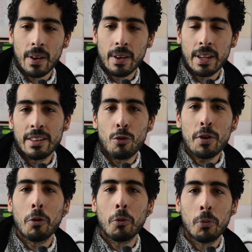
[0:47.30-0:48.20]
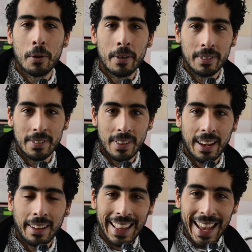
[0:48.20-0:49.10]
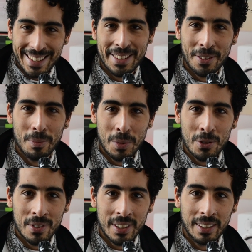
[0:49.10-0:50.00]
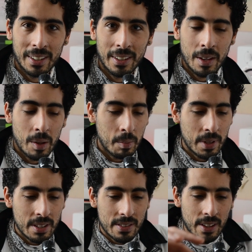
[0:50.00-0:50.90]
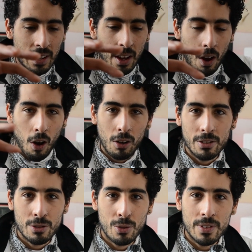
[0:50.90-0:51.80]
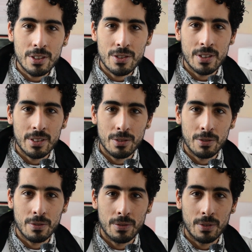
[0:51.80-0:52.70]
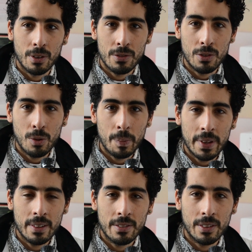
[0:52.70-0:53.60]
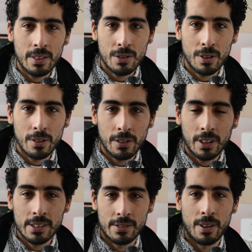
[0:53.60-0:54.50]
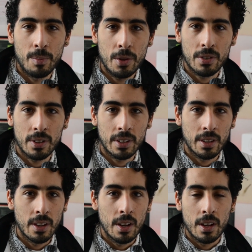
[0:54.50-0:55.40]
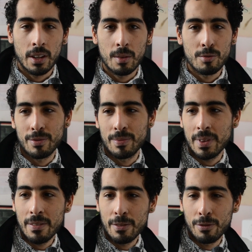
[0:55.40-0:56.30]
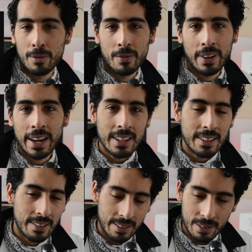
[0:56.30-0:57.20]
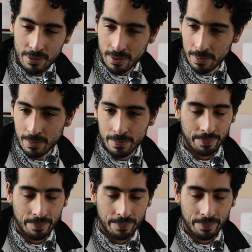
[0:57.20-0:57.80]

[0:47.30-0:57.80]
the real world, classical music means all the traditions of European tradition of orchestral music. Comes from even from Renaissance, from